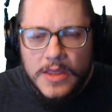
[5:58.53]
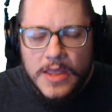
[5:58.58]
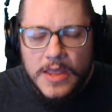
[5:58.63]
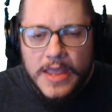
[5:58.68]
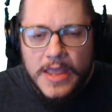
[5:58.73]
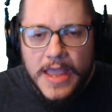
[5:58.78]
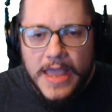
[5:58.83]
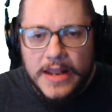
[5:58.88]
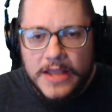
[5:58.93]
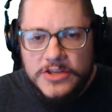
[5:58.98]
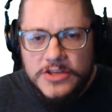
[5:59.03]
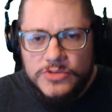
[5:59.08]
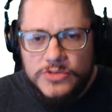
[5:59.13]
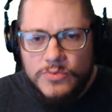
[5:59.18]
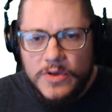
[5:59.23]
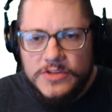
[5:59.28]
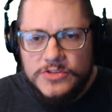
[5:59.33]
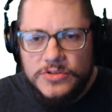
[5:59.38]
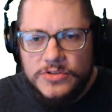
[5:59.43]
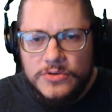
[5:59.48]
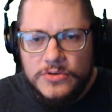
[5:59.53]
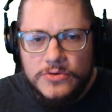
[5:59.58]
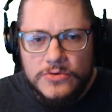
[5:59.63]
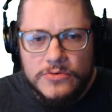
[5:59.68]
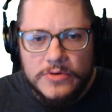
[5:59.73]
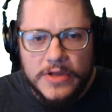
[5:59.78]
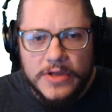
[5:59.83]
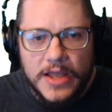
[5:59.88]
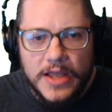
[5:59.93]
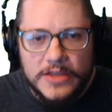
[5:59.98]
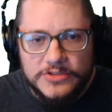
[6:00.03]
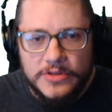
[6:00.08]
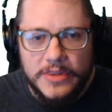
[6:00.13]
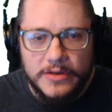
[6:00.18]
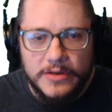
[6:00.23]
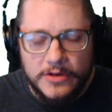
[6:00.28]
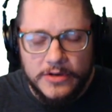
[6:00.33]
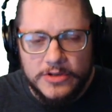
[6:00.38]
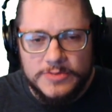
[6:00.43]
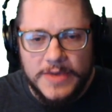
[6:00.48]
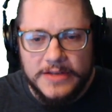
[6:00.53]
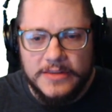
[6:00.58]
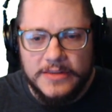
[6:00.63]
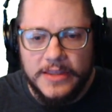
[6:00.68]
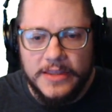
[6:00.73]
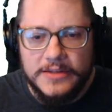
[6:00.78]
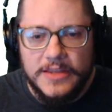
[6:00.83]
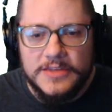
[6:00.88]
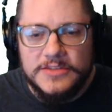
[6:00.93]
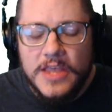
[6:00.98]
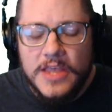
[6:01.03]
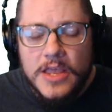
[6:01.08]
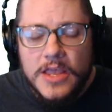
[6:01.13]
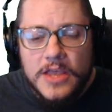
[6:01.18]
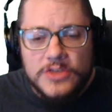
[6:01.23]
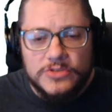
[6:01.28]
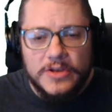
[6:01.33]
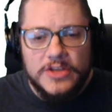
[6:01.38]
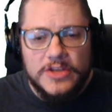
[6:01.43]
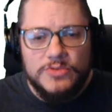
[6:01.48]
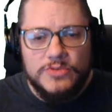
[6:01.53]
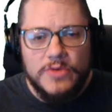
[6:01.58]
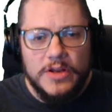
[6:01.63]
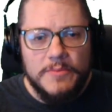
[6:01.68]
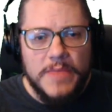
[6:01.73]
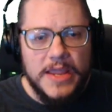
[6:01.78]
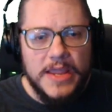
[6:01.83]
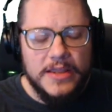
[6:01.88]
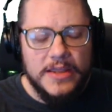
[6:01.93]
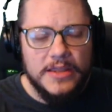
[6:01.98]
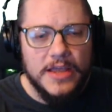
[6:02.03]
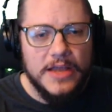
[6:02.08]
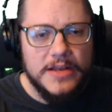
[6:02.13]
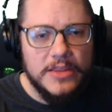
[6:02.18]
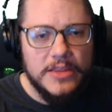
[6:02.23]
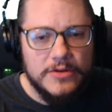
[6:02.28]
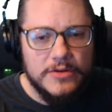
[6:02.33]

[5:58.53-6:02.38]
And I just want to, so then it goes back to like this. So I just want to make another